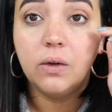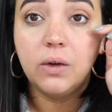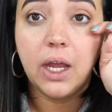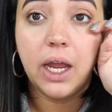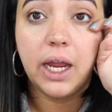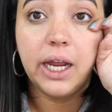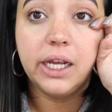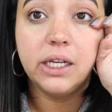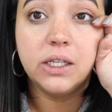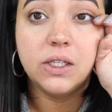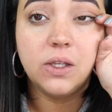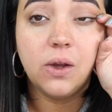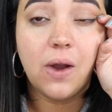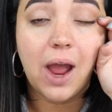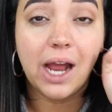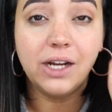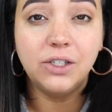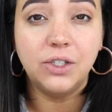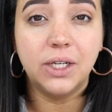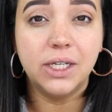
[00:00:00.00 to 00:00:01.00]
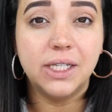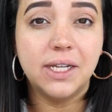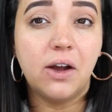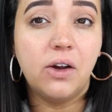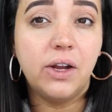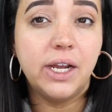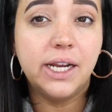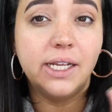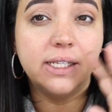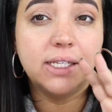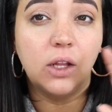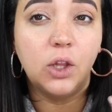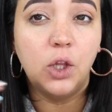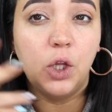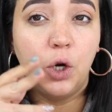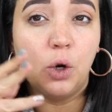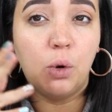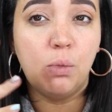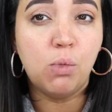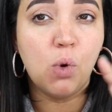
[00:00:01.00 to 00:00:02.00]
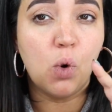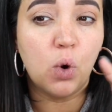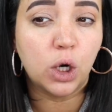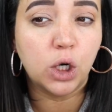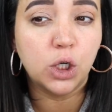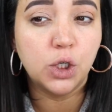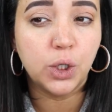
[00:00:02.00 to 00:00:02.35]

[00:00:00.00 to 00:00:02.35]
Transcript: Okay, so as you can tell, it is a little more